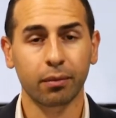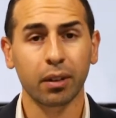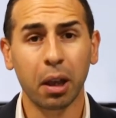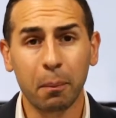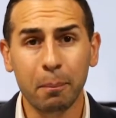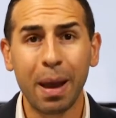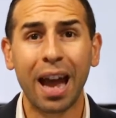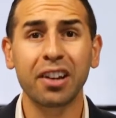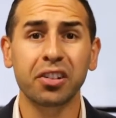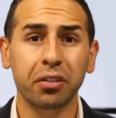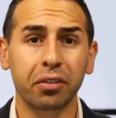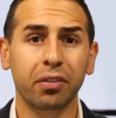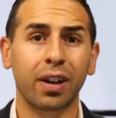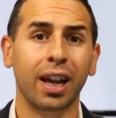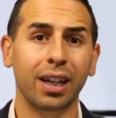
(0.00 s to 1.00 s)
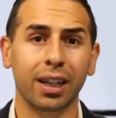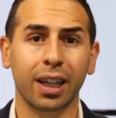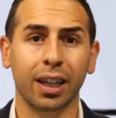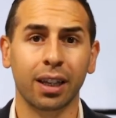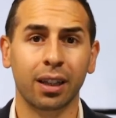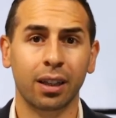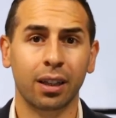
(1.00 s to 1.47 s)
Imagine
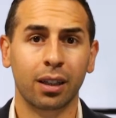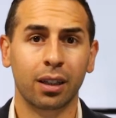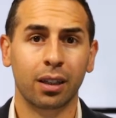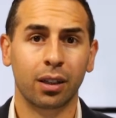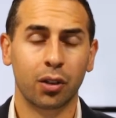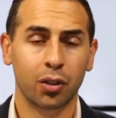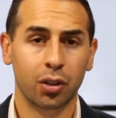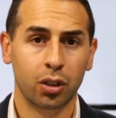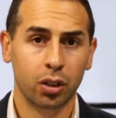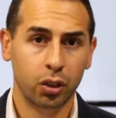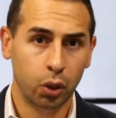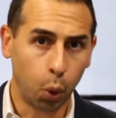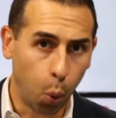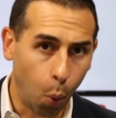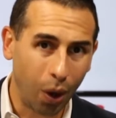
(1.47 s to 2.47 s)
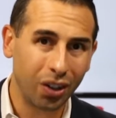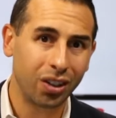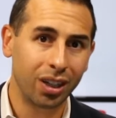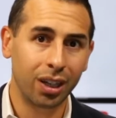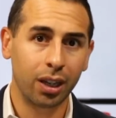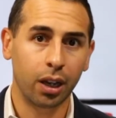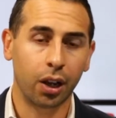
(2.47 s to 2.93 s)
finding
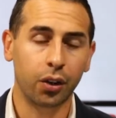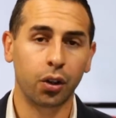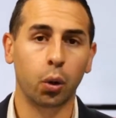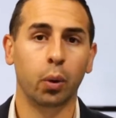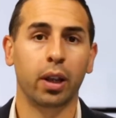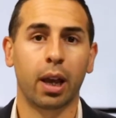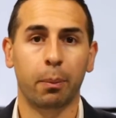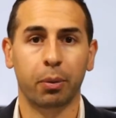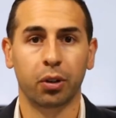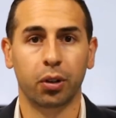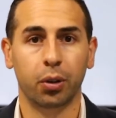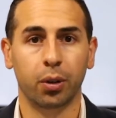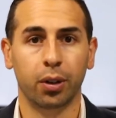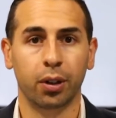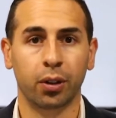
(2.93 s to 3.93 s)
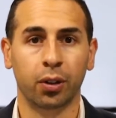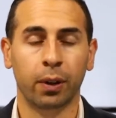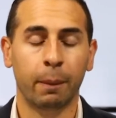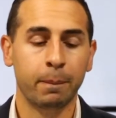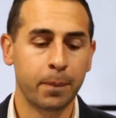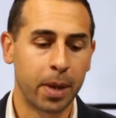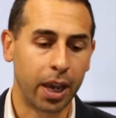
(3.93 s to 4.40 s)
20 annuity opportunities
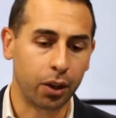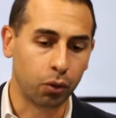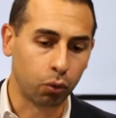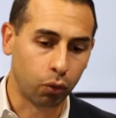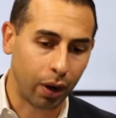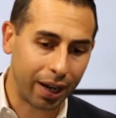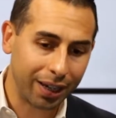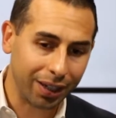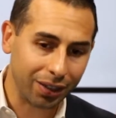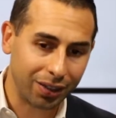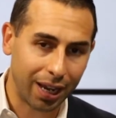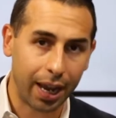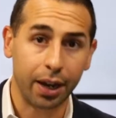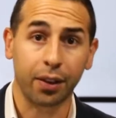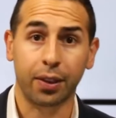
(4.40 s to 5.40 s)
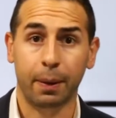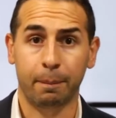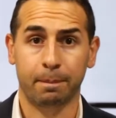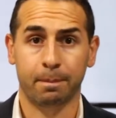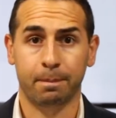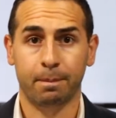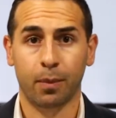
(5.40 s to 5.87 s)
and writing 10 of them
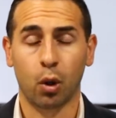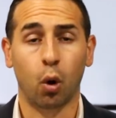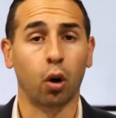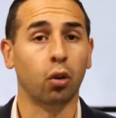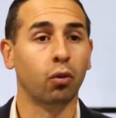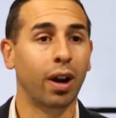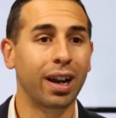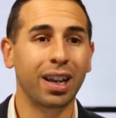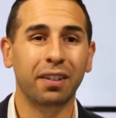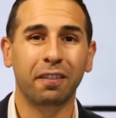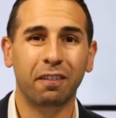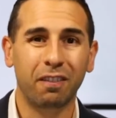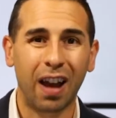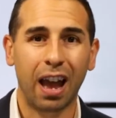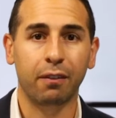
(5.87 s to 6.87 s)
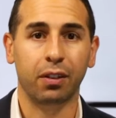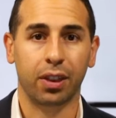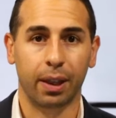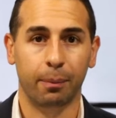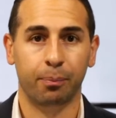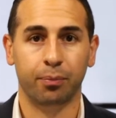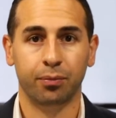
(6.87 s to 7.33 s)
or writing 5 of
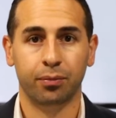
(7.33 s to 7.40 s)
them.